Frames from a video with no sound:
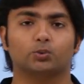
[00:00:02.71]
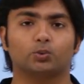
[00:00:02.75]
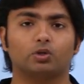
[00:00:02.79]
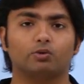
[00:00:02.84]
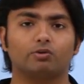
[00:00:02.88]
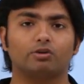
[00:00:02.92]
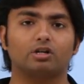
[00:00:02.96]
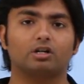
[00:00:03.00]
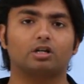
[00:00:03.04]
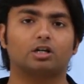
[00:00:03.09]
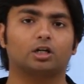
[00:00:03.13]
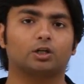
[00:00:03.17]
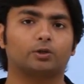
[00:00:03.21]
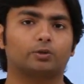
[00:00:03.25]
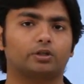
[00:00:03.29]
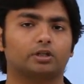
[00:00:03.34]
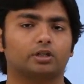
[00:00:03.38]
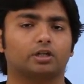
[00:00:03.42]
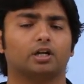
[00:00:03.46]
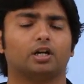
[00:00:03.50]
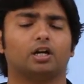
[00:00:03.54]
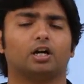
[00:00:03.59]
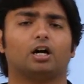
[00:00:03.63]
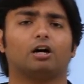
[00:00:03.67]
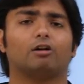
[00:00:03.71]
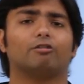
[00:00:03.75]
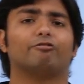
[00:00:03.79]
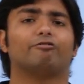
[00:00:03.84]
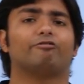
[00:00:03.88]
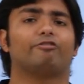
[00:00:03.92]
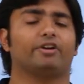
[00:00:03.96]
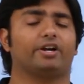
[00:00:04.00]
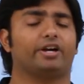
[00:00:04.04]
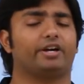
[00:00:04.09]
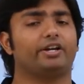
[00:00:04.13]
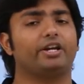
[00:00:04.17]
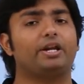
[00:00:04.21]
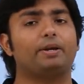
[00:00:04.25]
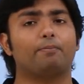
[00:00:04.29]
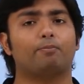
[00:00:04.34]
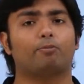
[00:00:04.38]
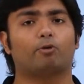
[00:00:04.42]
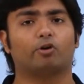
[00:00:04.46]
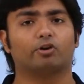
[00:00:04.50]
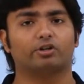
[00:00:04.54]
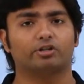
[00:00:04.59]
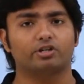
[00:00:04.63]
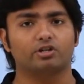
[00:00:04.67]
we will cover a very
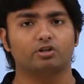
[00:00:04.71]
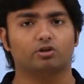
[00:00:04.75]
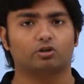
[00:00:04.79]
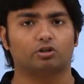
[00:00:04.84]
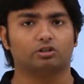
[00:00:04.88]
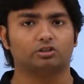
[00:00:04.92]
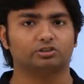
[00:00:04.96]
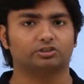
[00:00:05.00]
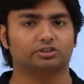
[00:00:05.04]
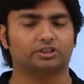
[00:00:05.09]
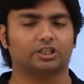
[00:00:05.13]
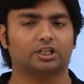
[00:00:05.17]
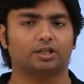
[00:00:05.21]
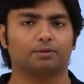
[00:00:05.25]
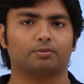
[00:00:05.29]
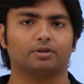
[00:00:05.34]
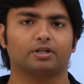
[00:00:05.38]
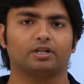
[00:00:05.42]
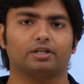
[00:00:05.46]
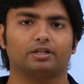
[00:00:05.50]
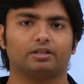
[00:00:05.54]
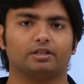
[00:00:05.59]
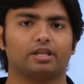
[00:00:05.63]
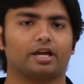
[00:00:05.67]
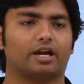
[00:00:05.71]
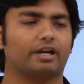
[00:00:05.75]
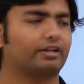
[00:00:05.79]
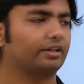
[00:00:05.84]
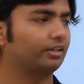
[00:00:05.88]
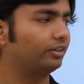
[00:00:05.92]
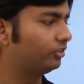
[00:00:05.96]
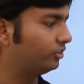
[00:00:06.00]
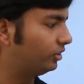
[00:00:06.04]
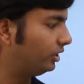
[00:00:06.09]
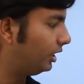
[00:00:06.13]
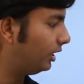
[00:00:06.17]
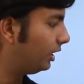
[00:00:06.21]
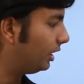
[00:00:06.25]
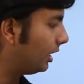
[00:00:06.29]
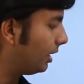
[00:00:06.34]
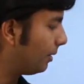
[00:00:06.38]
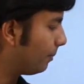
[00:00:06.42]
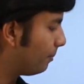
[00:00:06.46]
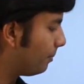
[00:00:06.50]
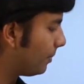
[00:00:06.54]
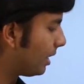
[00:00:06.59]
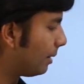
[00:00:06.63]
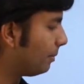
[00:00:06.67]
important concept that is the
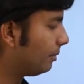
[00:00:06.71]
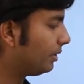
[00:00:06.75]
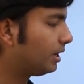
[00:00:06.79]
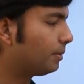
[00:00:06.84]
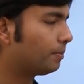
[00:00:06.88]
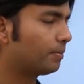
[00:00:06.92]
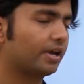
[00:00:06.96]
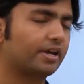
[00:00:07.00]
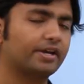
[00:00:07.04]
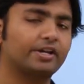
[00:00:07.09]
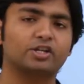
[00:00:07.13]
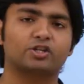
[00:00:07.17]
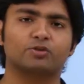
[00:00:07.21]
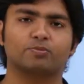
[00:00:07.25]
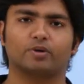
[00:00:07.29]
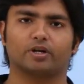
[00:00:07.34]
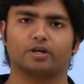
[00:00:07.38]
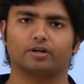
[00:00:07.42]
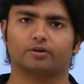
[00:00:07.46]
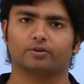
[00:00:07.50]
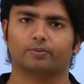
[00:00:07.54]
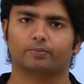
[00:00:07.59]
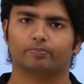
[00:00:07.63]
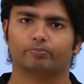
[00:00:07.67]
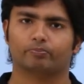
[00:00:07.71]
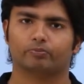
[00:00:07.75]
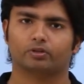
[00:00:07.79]
memory management.